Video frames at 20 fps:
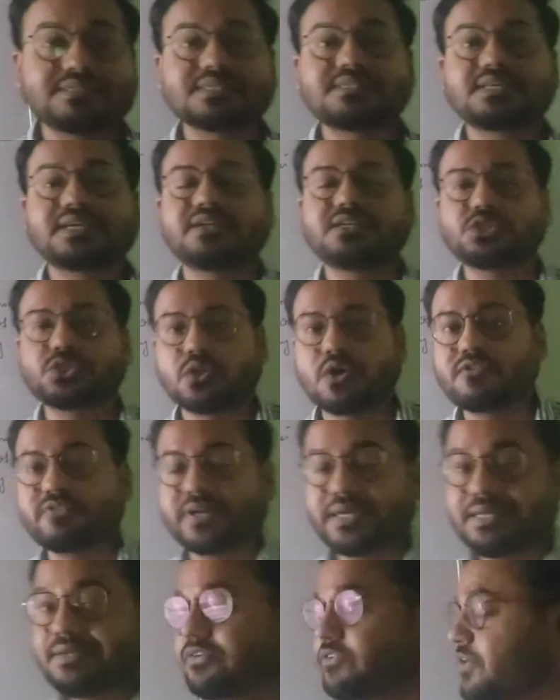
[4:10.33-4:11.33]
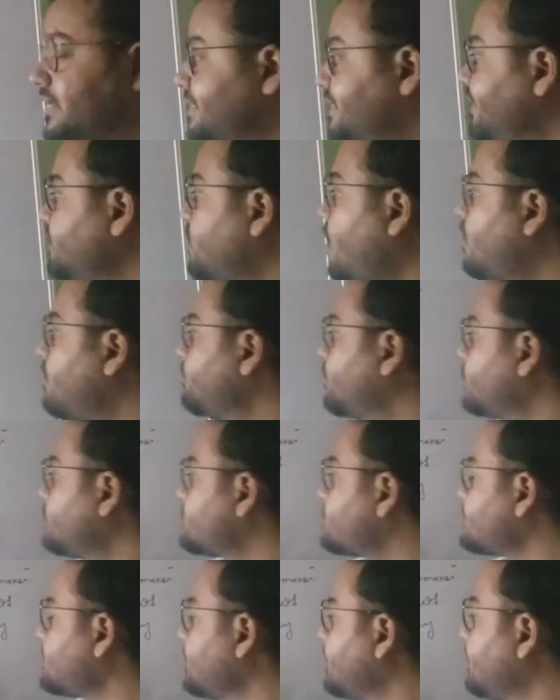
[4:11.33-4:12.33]
the secretion of incretin
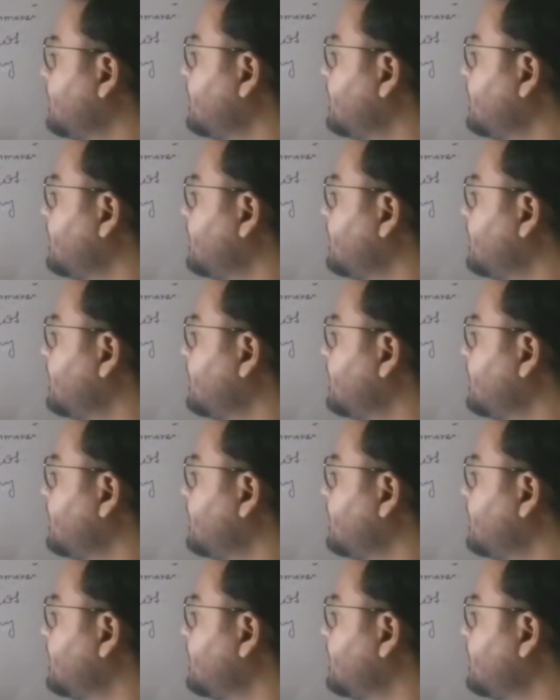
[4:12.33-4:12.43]
hormones